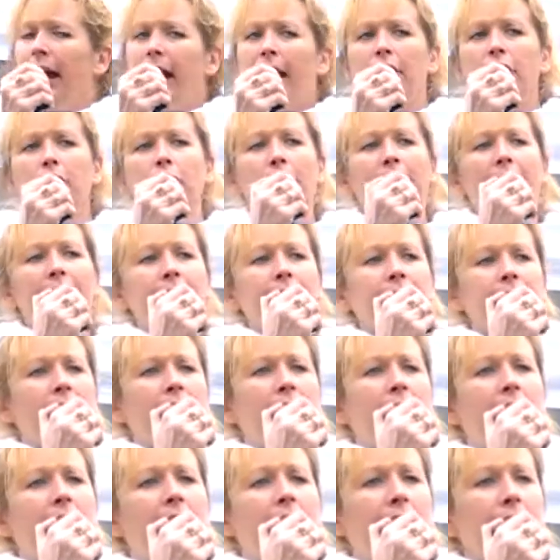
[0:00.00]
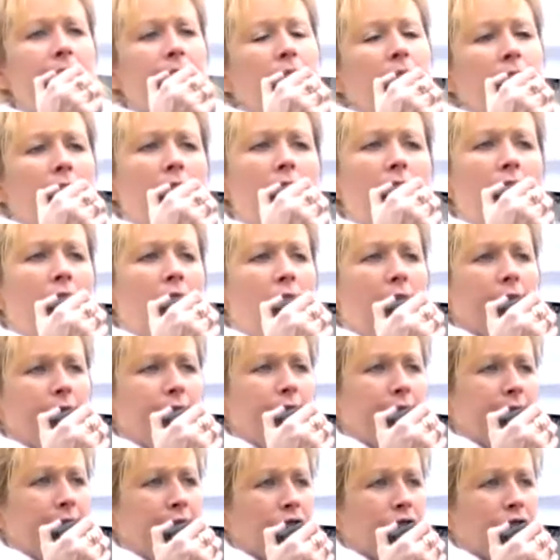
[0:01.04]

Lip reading: and you have to have a Harvard